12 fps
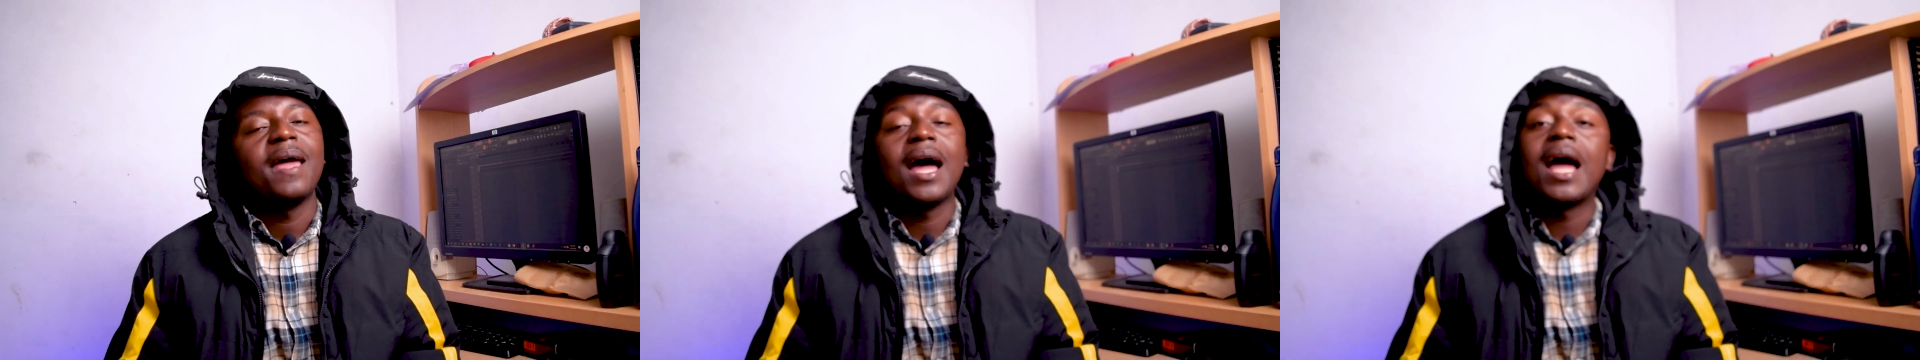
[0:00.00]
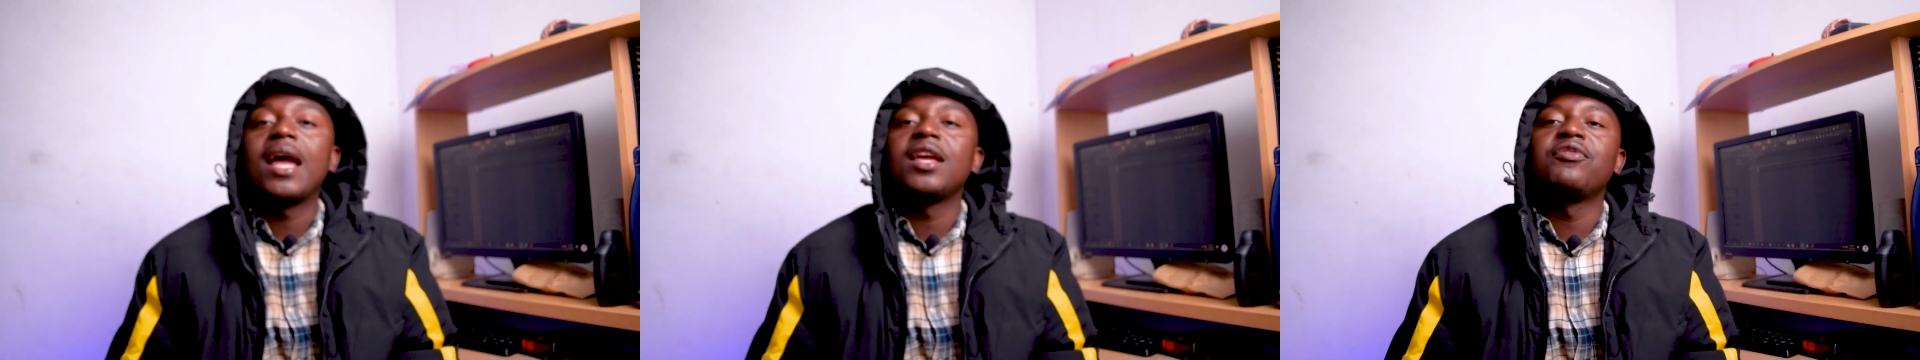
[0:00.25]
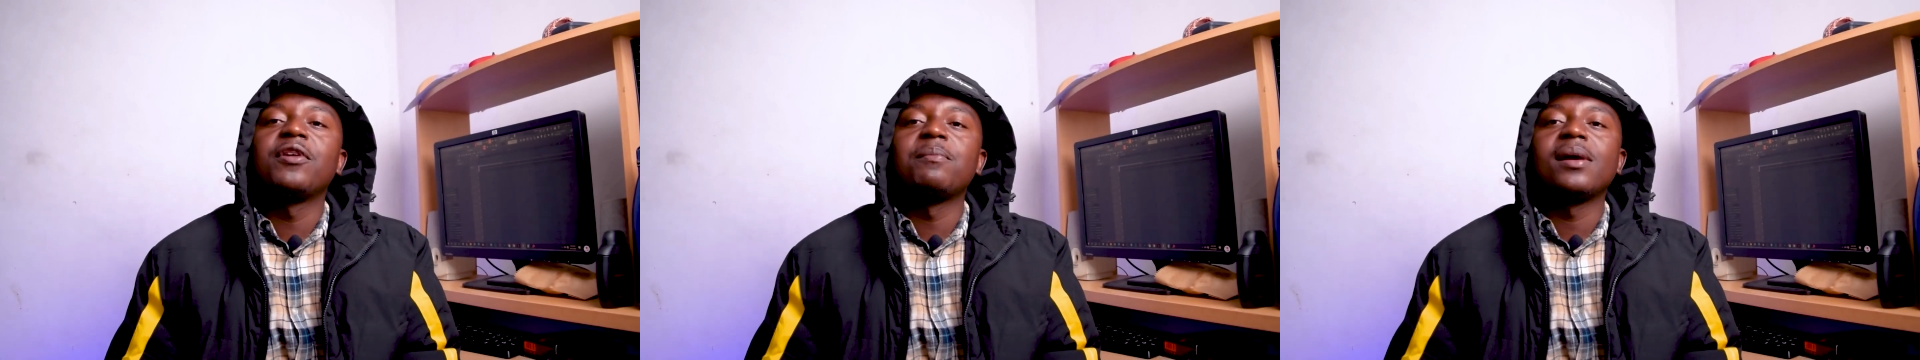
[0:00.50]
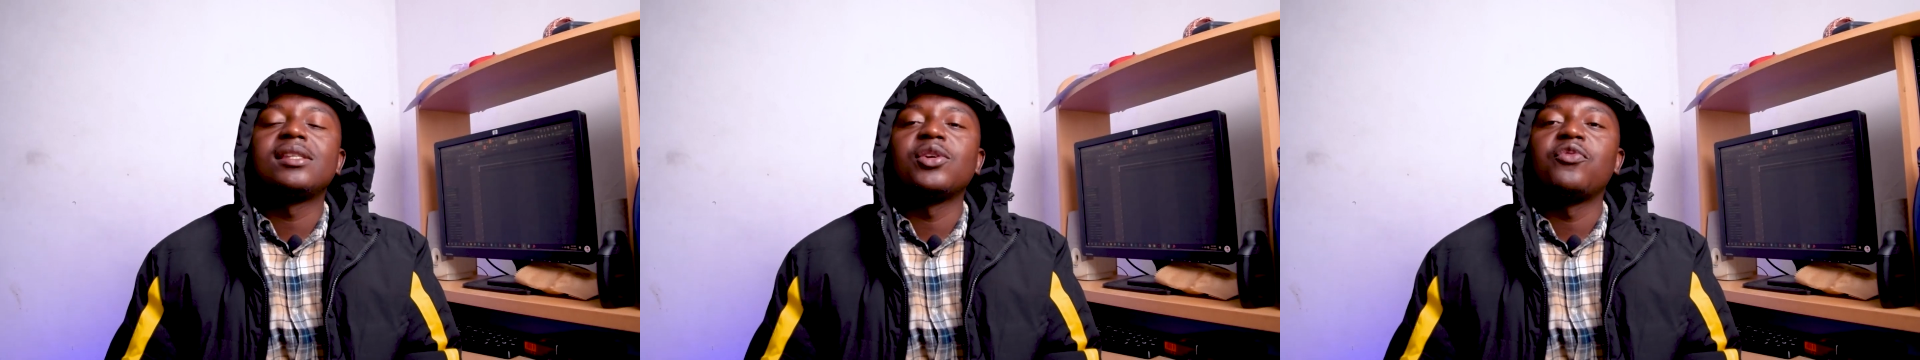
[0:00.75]
even
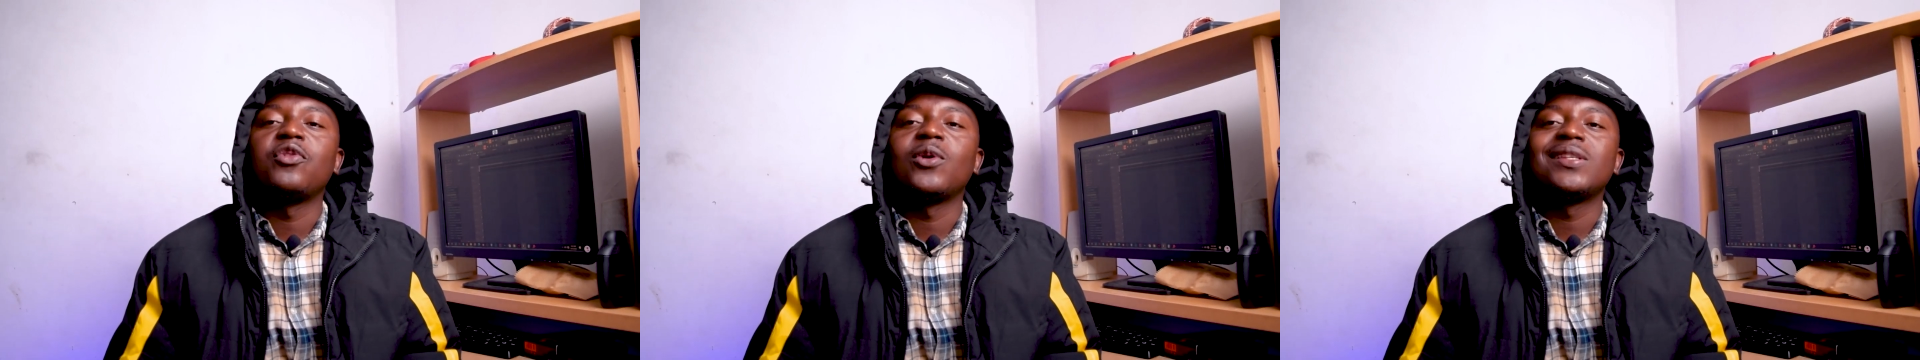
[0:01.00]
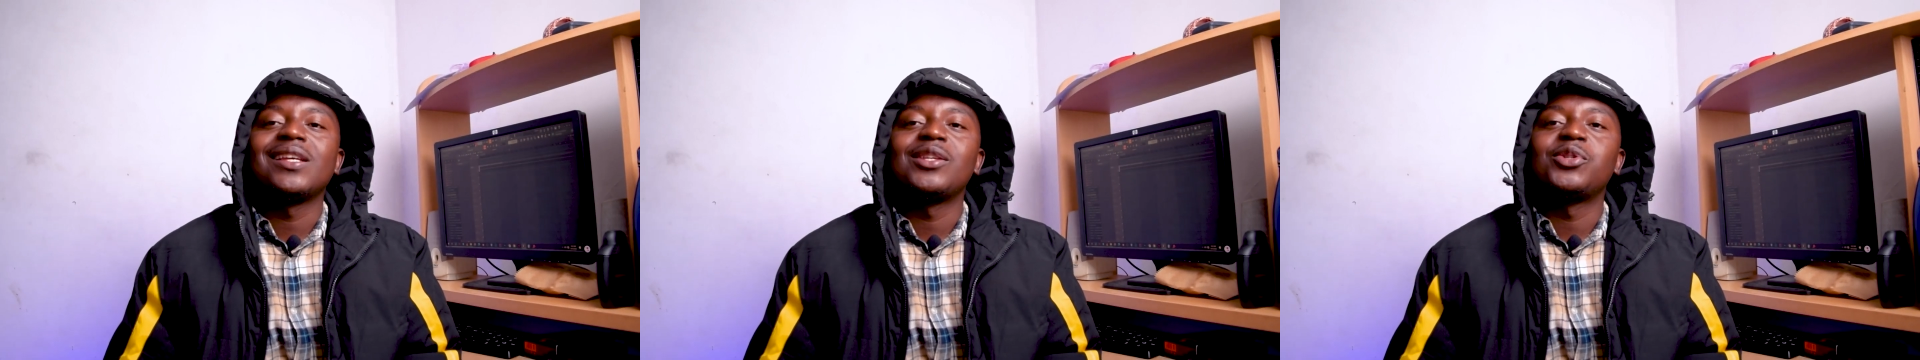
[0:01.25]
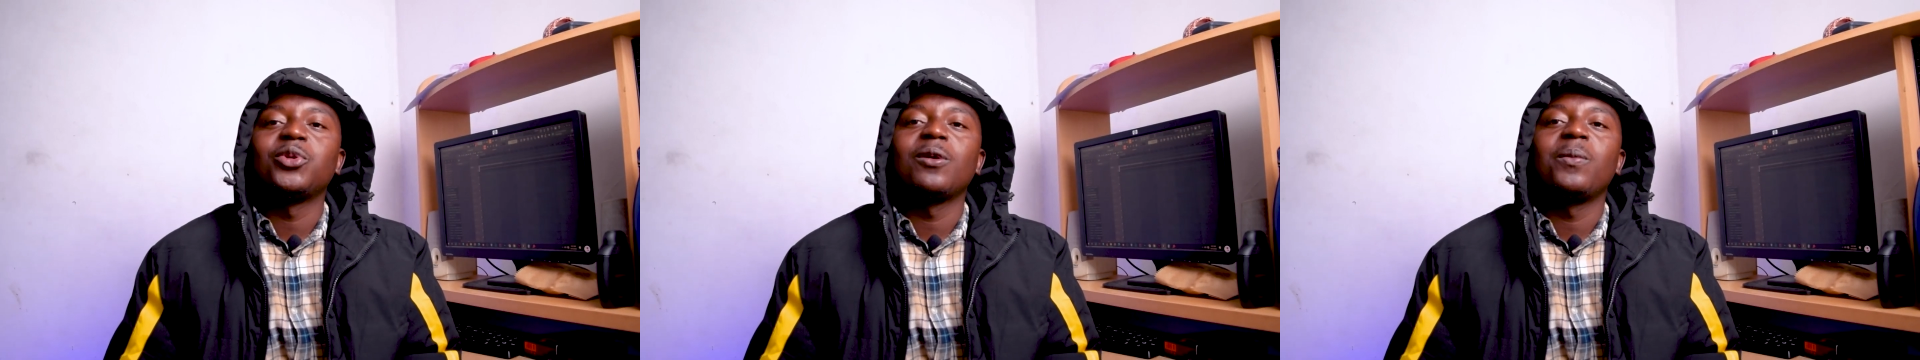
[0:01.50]
myself I wasn't sure,